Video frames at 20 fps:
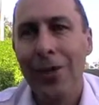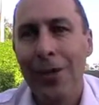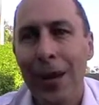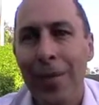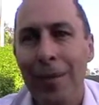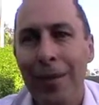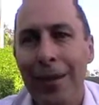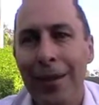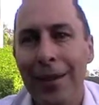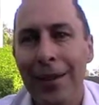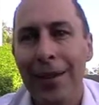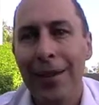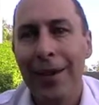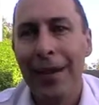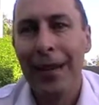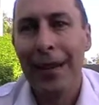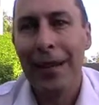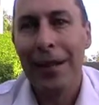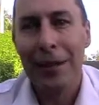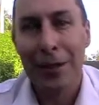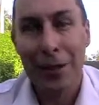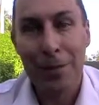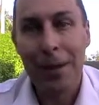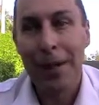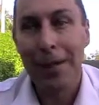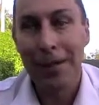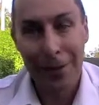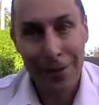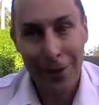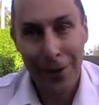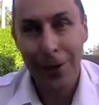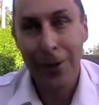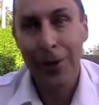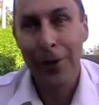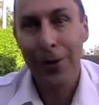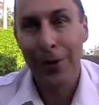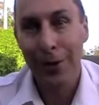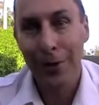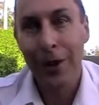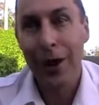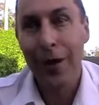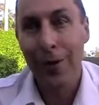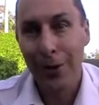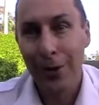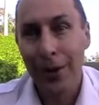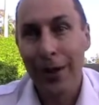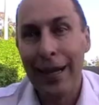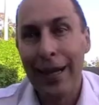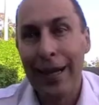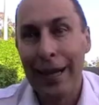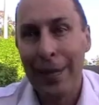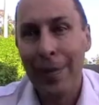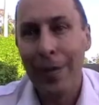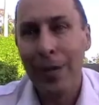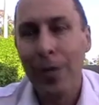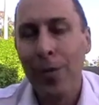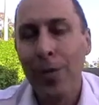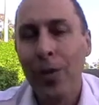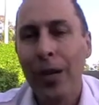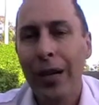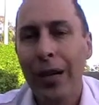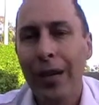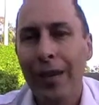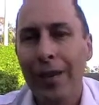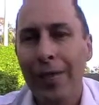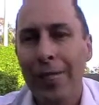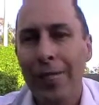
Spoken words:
something that I hadn't expected to do at 5:20 a.m. in the morning.